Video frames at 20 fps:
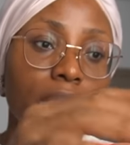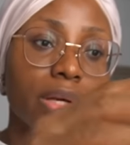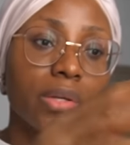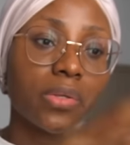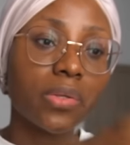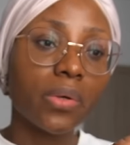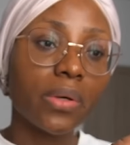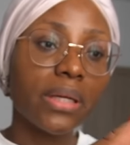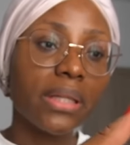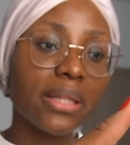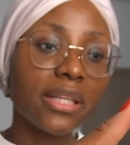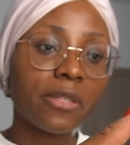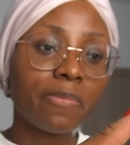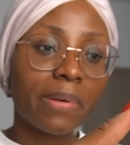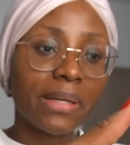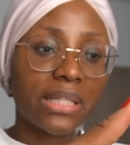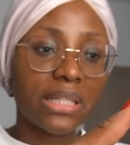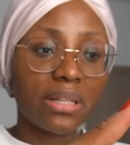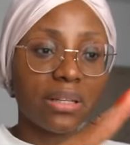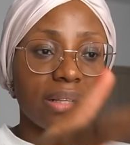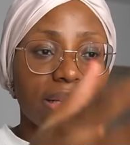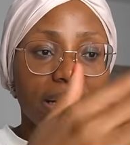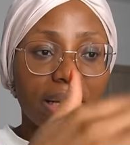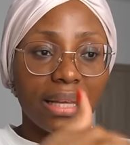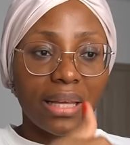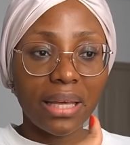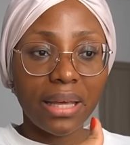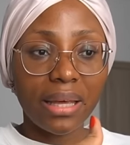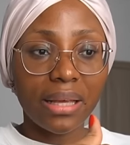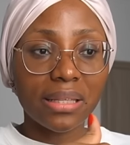So in this particular
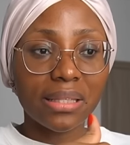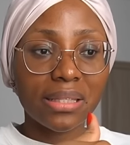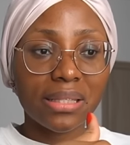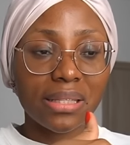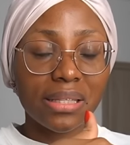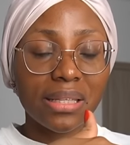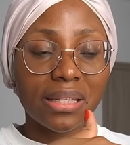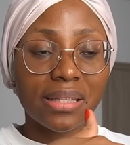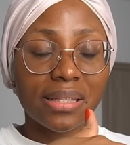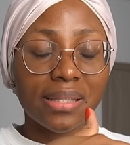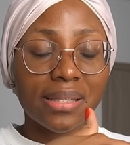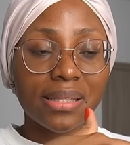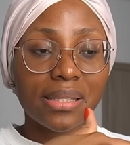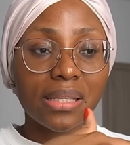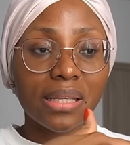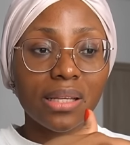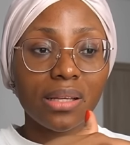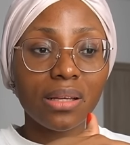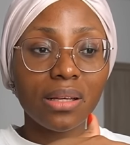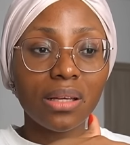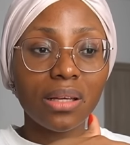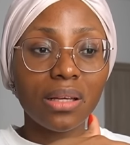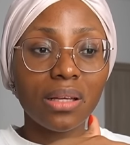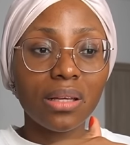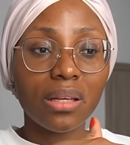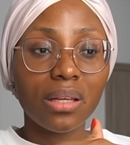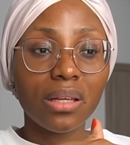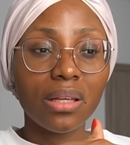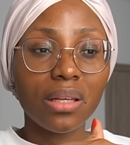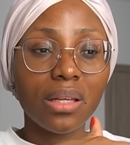case,
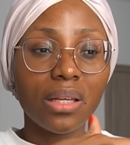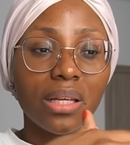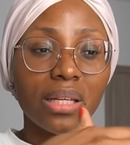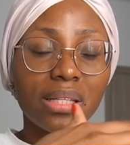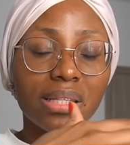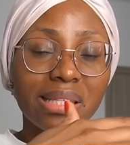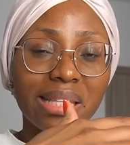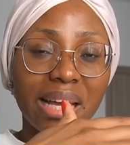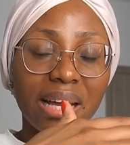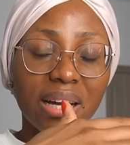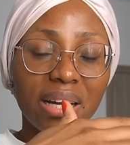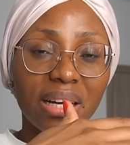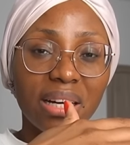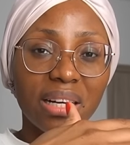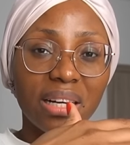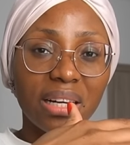it's like,